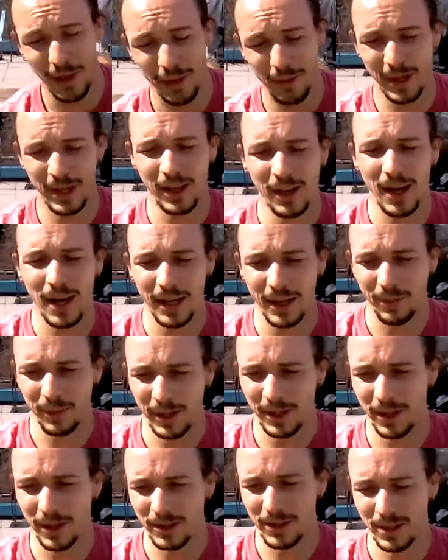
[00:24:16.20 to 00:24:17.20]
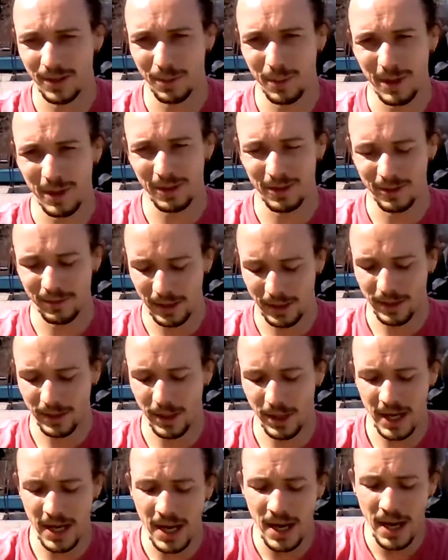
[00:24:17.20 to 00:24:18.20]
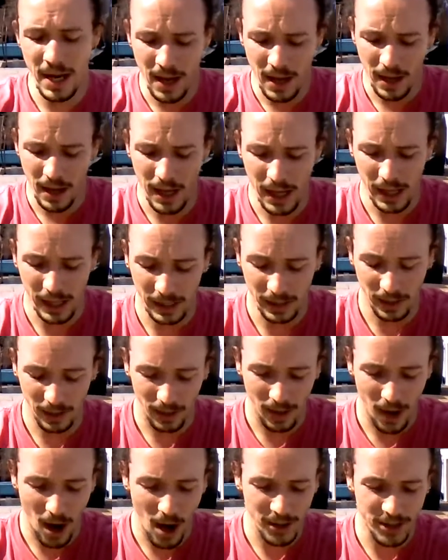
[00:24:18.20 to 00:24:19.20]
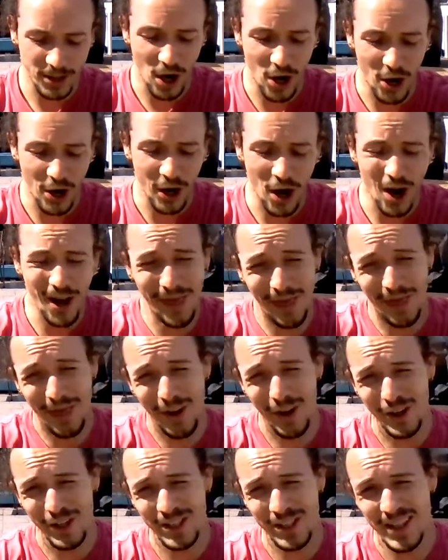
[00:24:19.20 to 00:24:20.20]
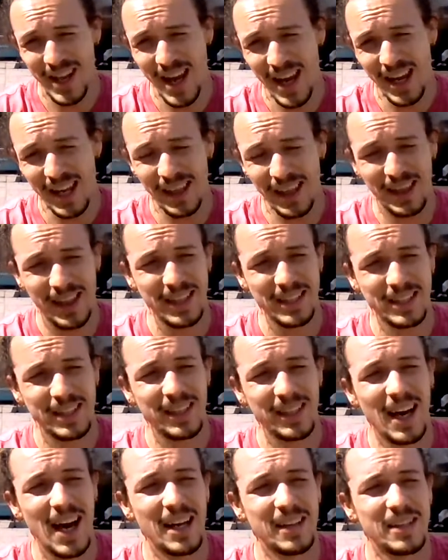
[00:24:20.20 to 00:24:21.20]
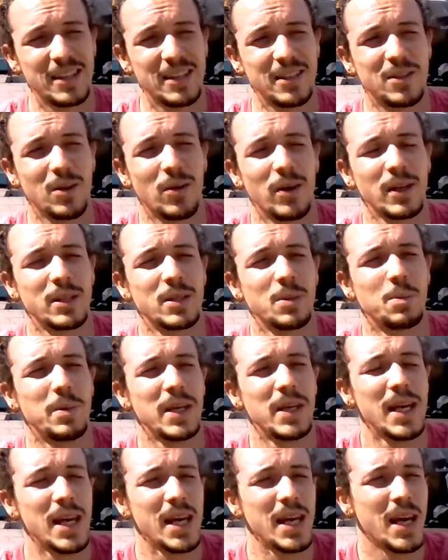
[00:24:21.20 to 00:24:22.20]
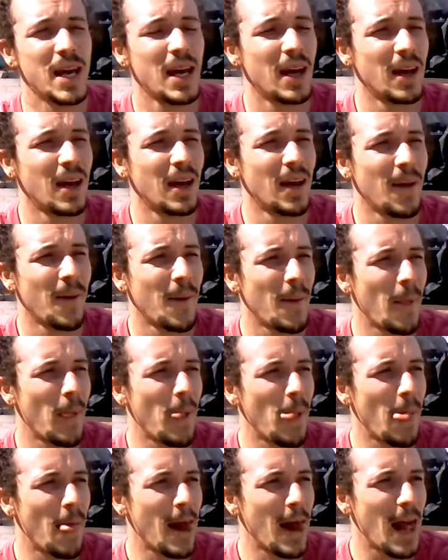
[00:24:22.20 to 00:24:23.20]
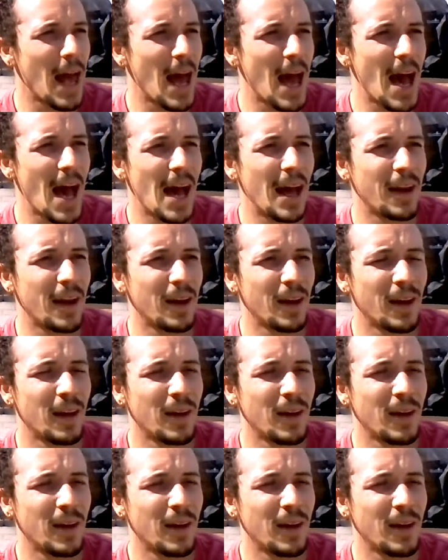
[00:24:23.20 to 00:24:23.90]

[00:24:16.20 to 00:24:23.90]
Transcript: at 3 o'clock. We go till about 3:30. Starting on Thursday, this class is going to be at